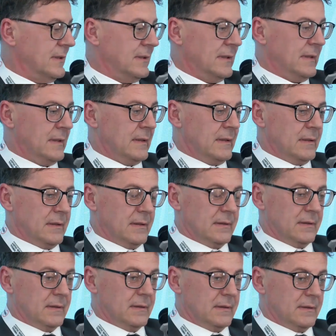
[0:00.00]
to evaluate it.
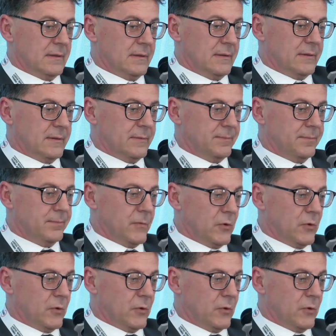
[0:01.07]
Okay?